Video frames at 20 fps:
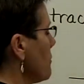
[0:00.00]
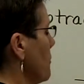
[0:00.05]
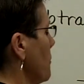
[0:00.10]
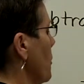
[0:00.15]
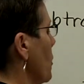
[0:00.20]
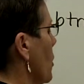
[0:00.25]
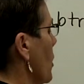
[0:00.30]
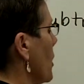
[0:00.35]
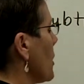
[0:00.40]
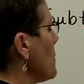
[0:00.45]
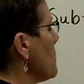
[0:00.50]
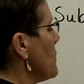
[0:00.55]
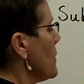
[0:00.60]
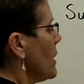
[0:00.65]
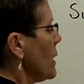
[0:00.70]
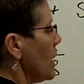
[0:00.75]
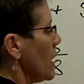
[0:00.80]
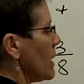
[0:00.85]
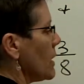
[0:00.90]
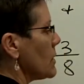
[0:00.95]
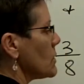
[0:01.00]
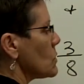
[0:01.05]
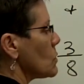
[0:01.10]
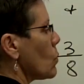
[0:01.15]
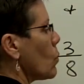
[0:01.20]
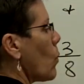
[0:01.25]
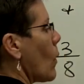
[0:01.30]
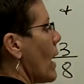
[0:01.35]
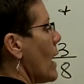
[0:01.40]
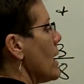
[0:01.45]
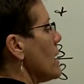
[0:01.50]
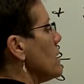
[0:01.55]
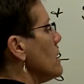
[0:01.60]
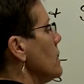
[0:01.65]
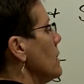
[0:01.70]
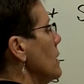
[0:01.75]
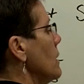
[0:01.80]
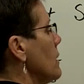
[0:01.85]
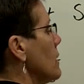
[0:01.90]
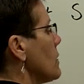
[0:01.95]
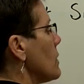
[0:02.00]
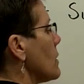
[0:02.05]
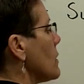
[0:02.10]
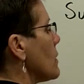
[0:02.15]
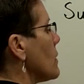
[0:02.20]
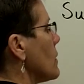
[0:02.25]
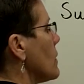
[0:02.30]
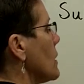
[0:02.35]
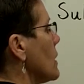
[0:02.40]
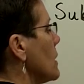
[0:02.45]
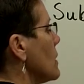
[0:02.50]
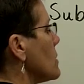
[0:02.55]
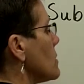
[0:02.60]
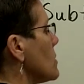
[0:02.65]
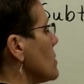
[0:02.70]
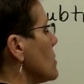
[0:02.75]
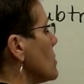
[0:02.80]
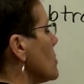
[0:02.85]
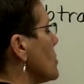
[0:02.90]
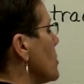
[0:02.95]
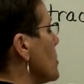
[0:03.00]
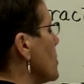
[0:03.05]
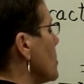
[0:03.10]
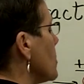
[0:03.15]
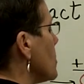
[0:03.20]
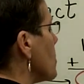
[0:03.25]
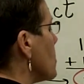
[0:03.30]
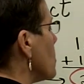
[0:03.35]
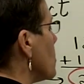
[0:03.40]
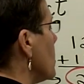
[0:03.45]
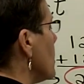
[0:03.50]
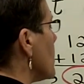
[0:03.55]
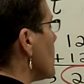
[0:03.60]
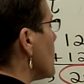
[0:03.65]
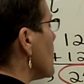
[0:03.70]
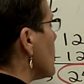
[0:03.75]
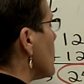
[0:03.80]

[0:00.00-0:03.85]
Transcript: for is when these two